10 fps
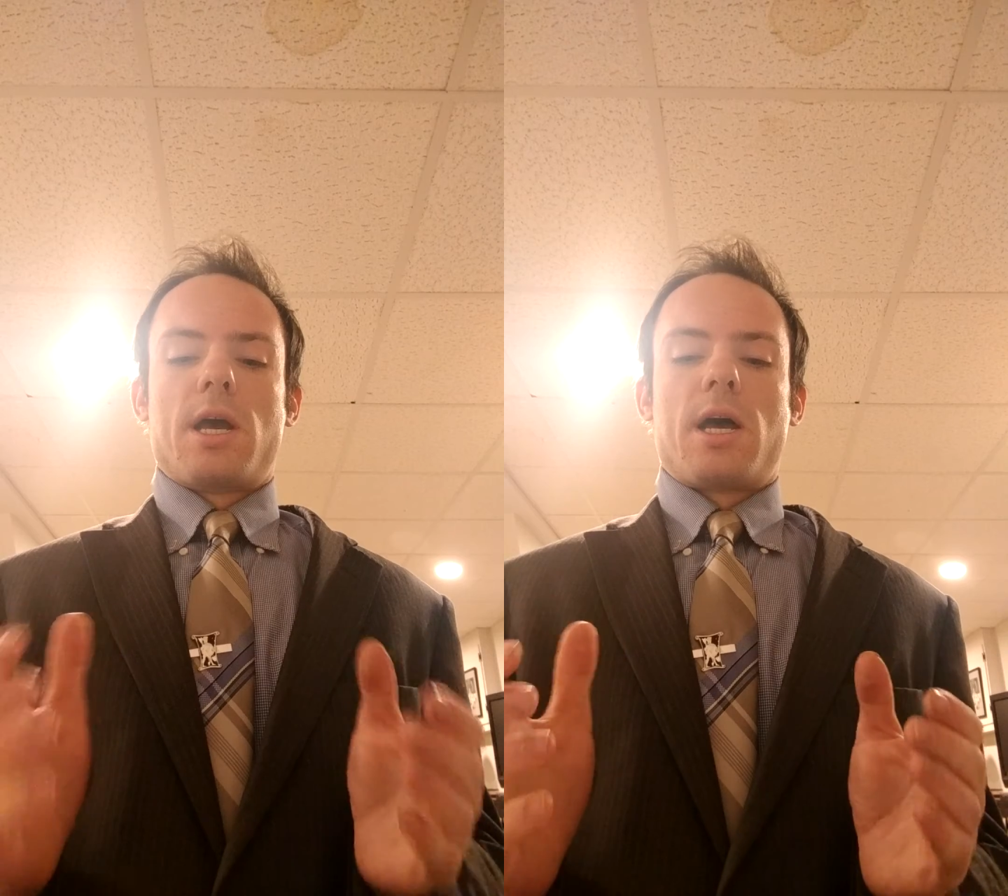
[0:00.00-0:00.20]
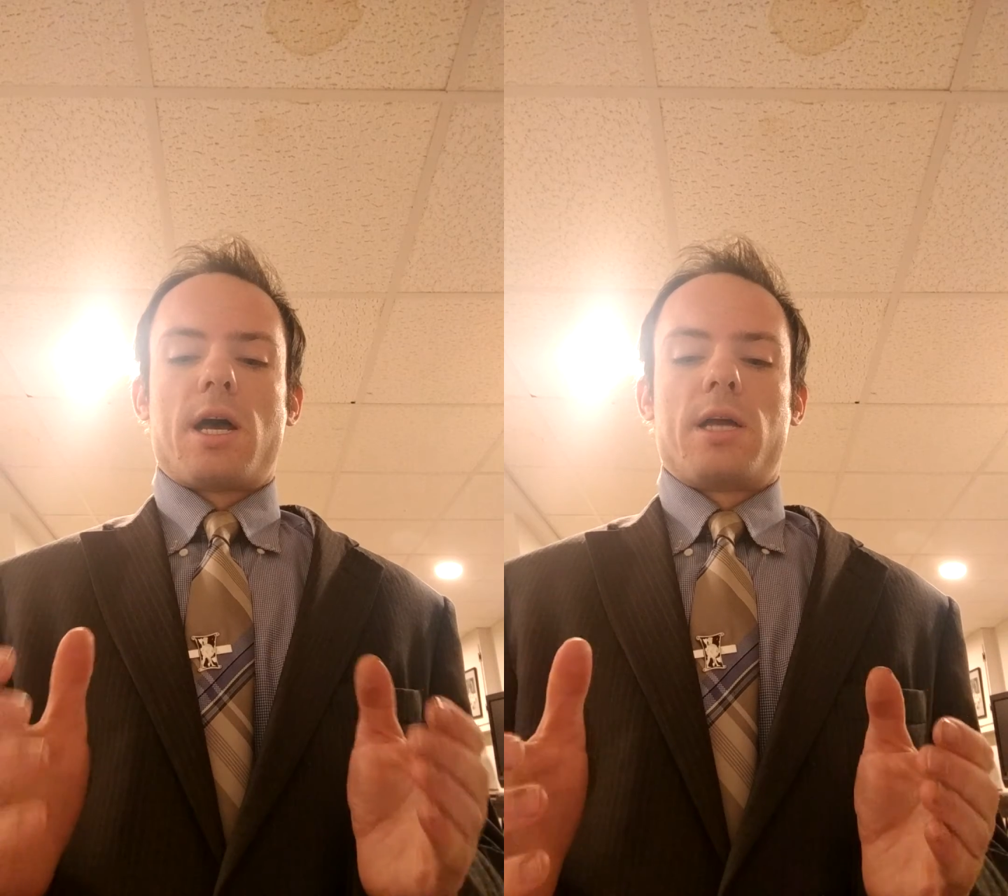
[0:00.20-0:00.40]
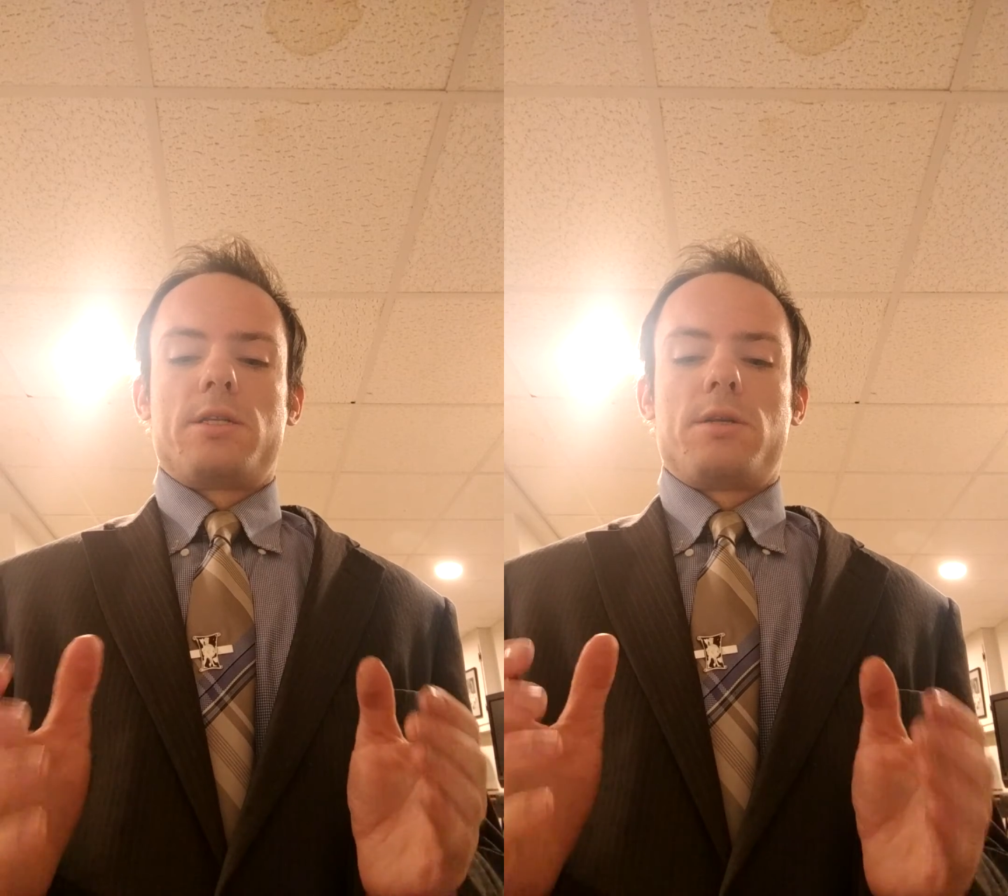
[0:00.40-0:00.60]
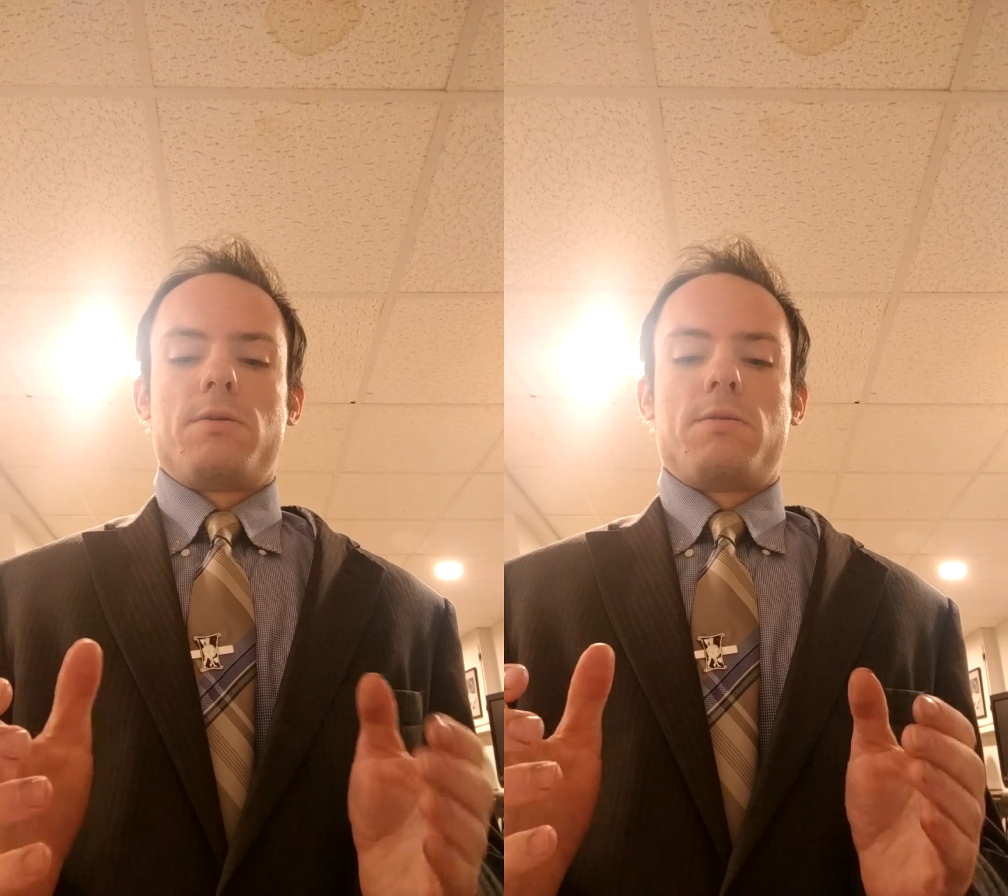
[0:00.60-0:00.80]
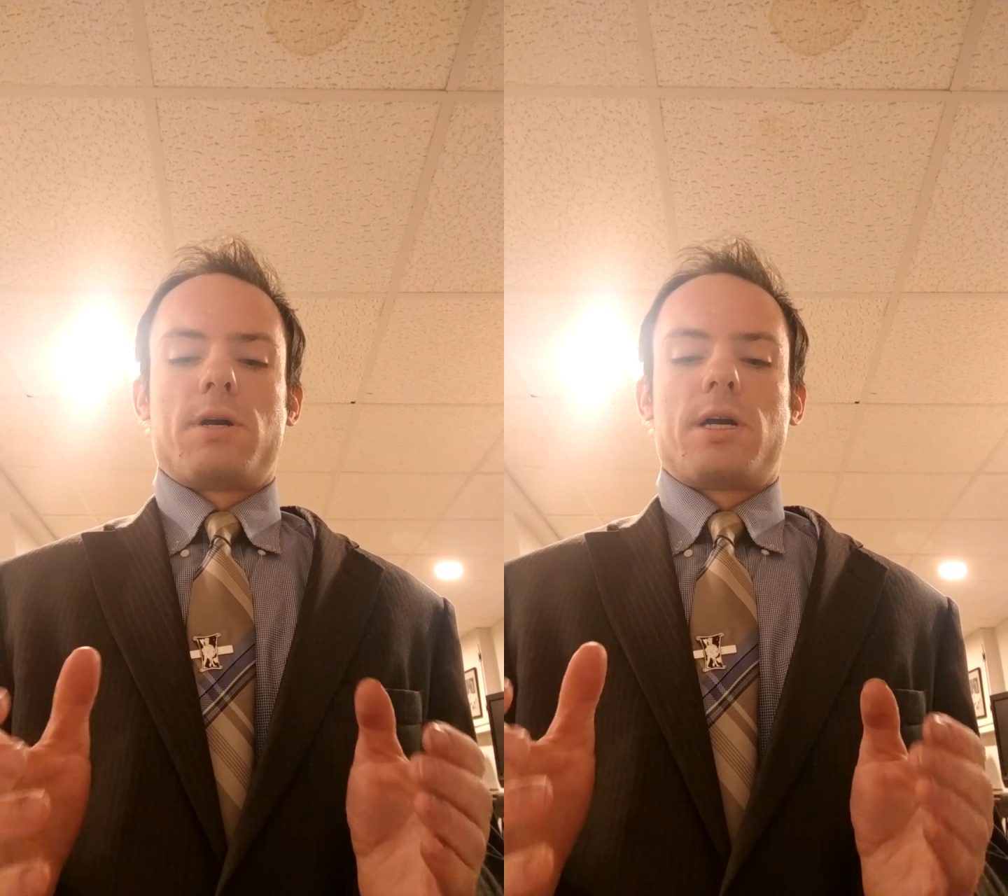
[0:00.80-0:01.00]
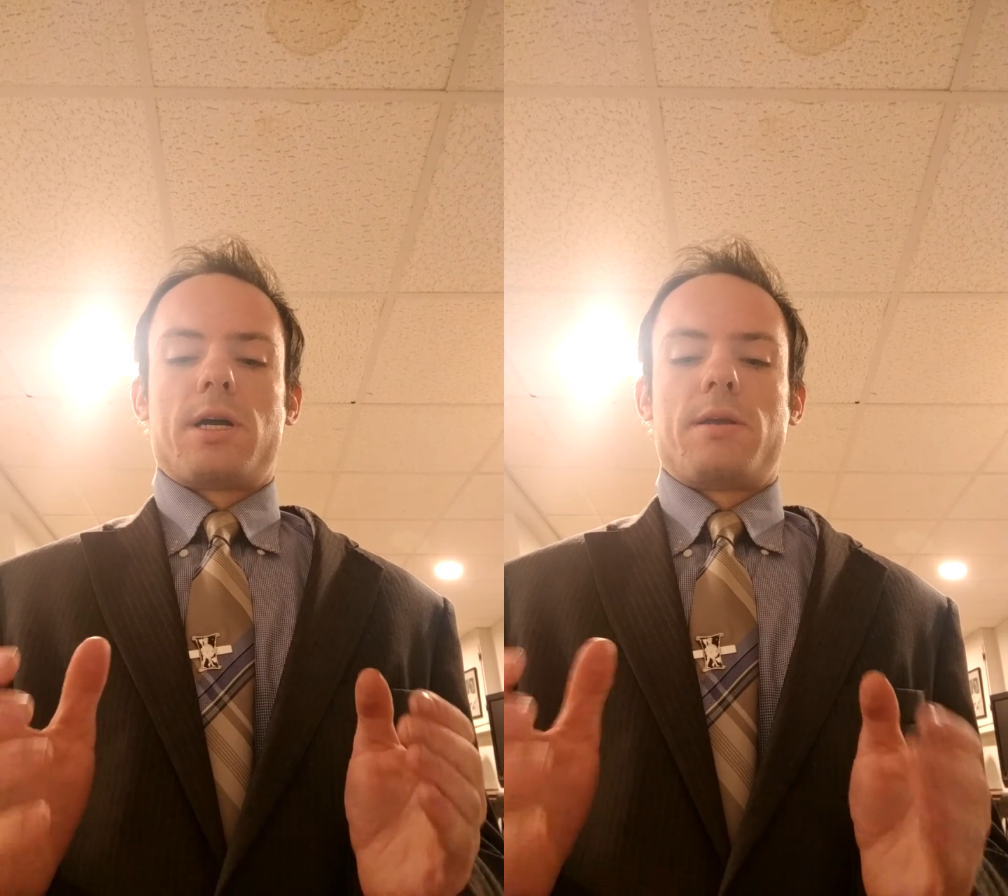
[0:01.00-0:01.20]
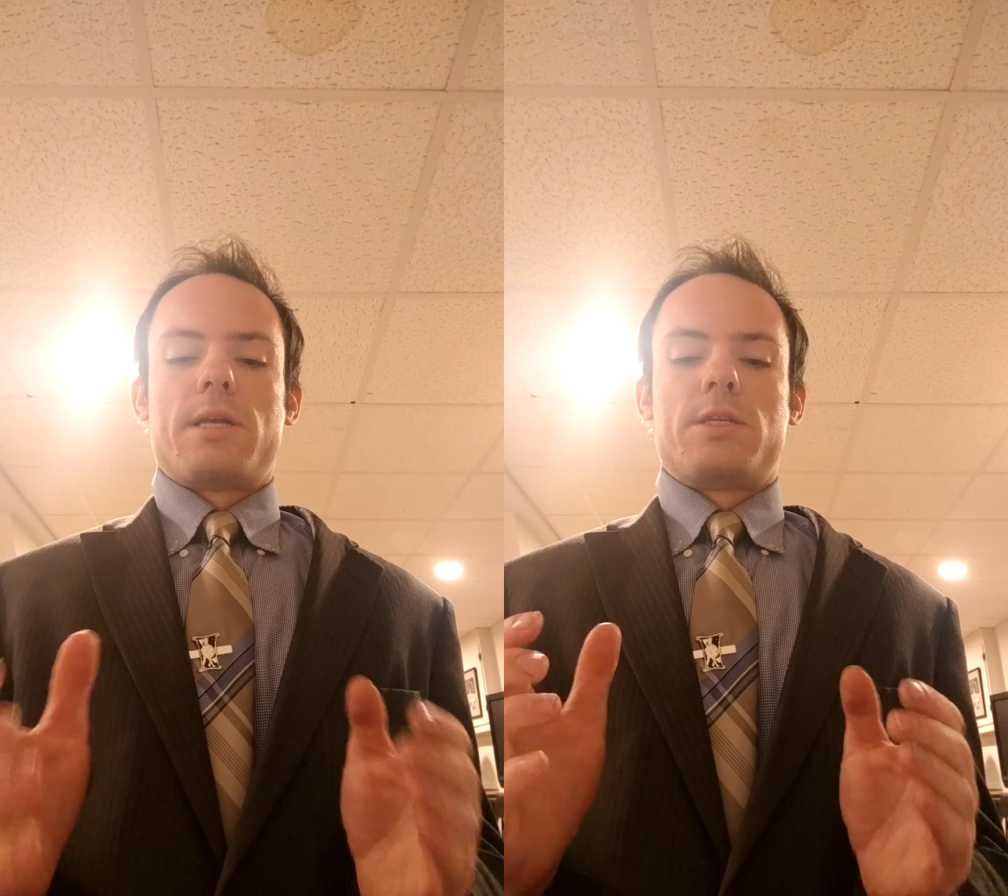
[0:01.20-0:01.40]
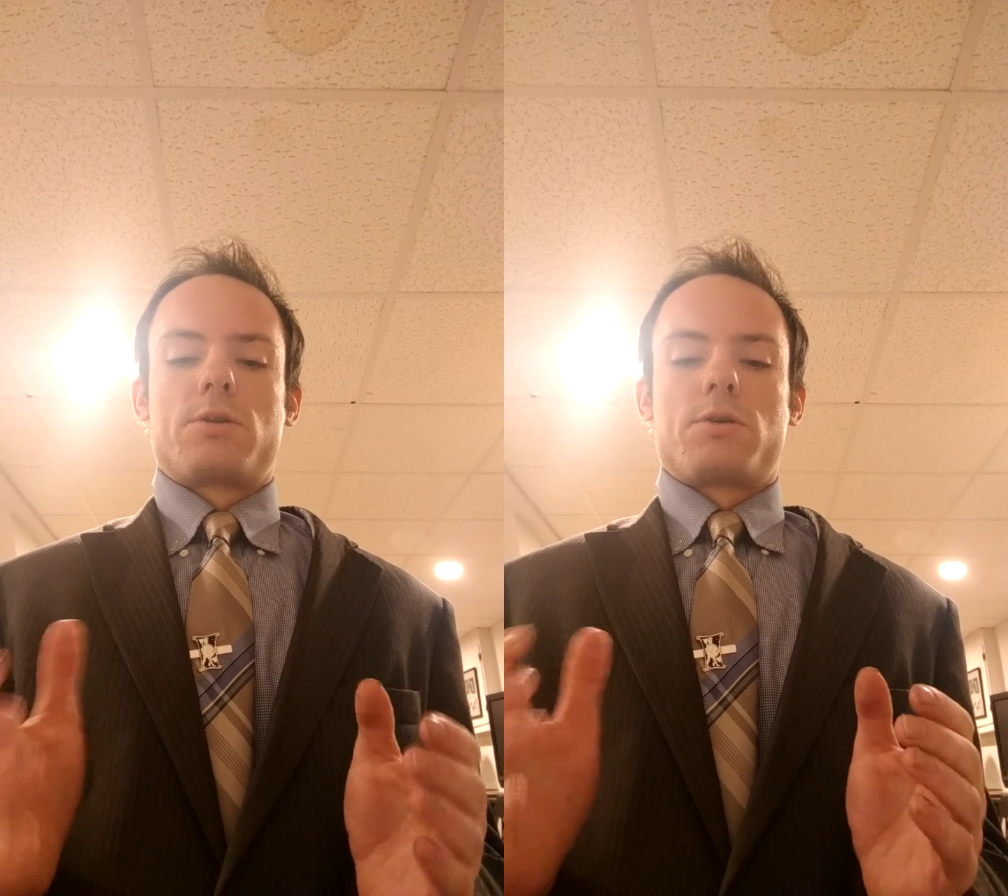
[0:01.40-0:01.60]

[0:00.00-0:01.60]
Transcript: to his